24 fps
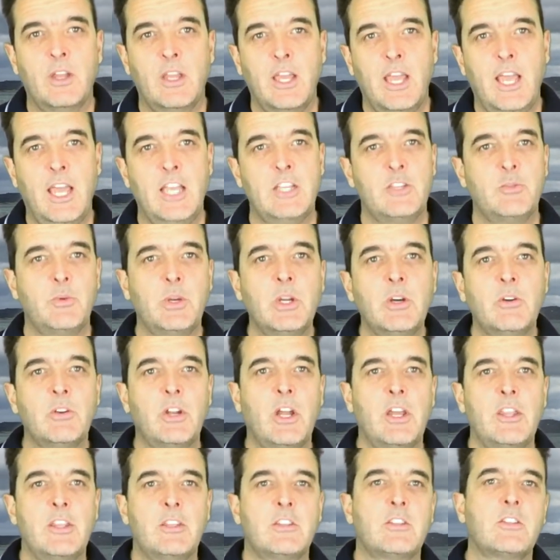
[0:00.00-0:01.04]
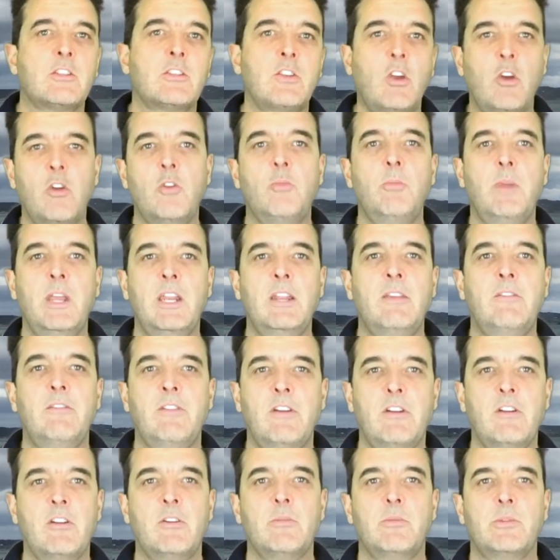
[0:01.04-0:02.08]
As we all know, there's so many
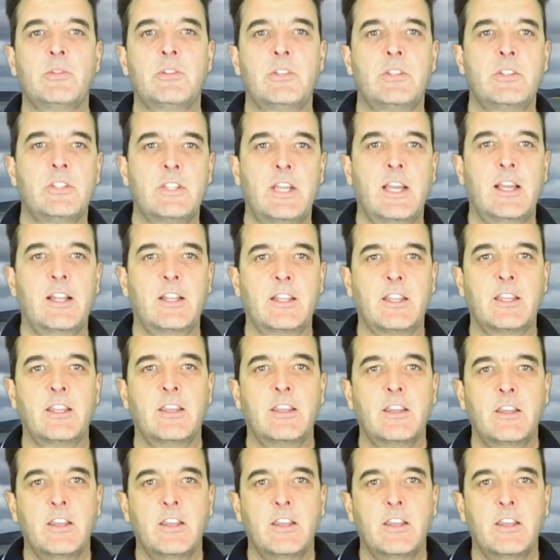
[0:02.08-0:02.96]
variables in sailing.